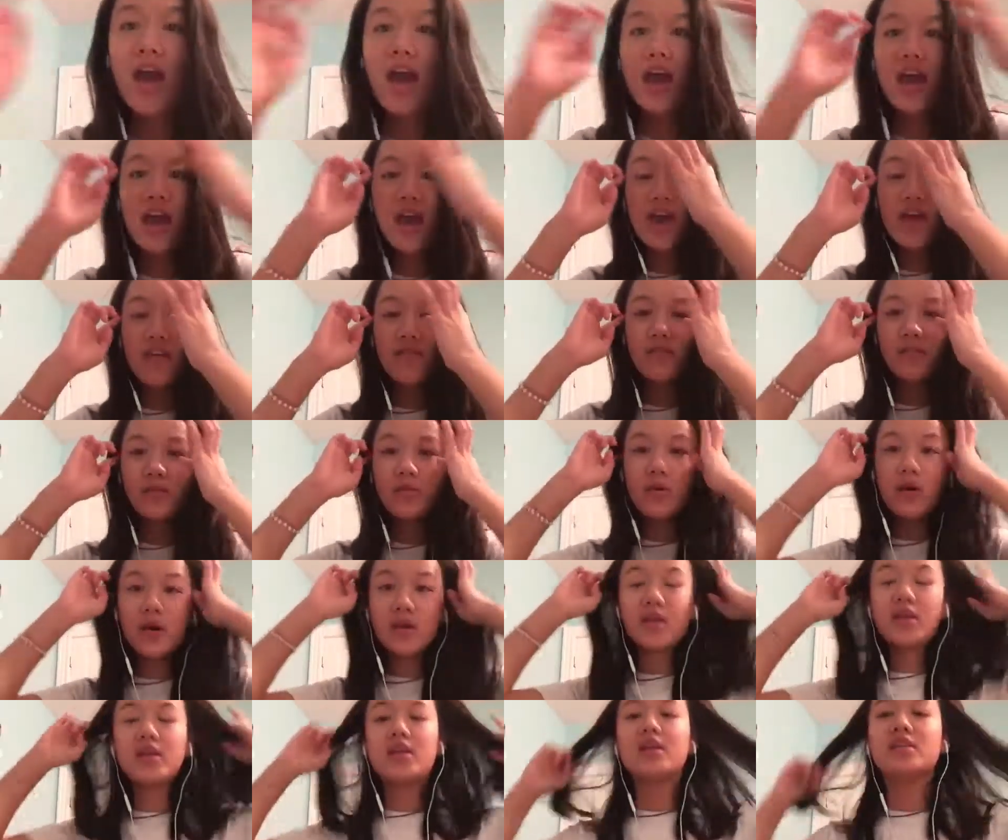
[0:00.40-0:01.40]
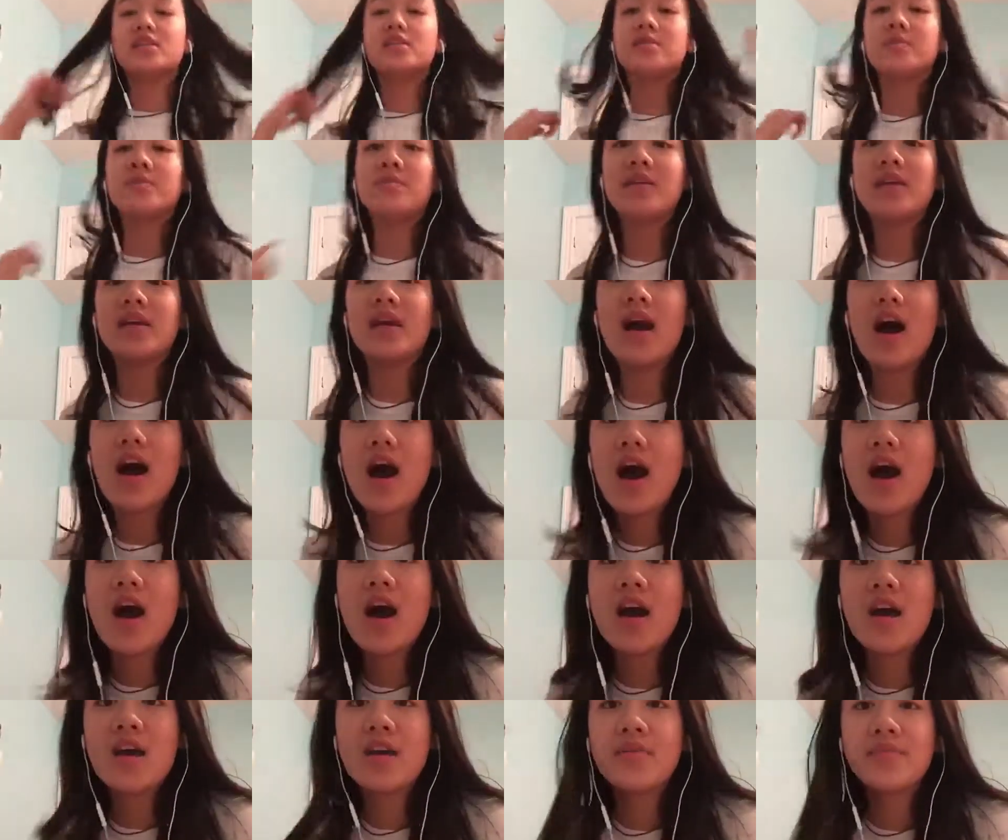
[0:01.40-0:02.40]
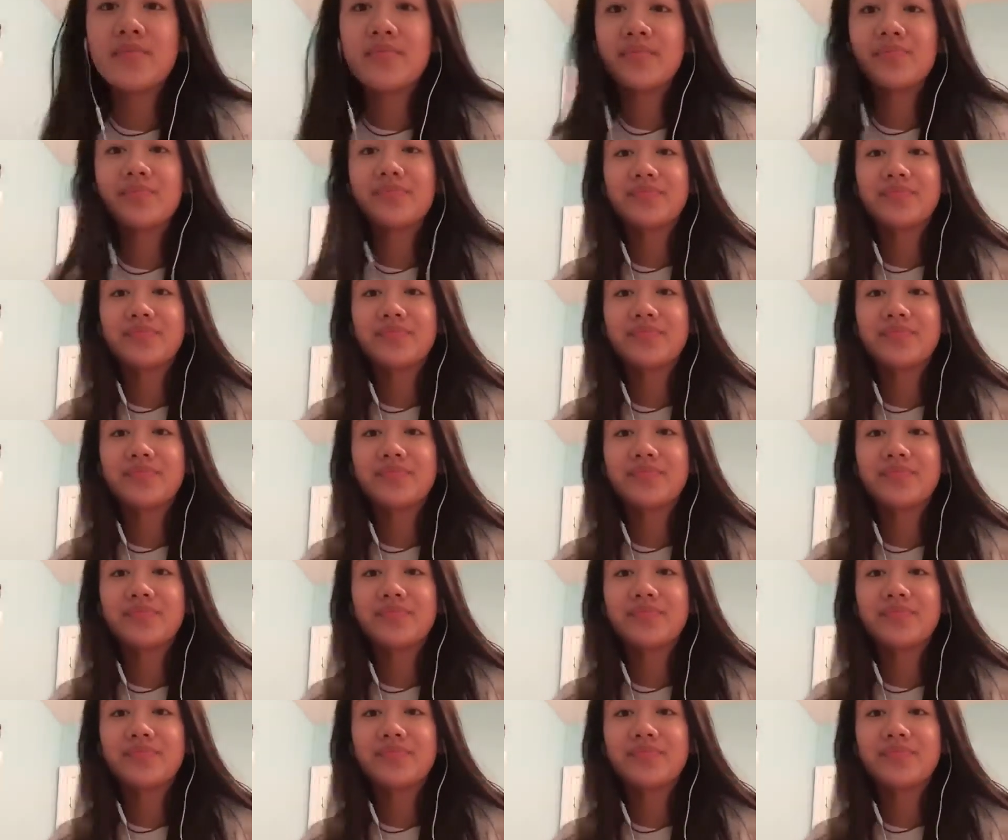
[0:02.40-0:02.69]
Hey everyone, it's me, An.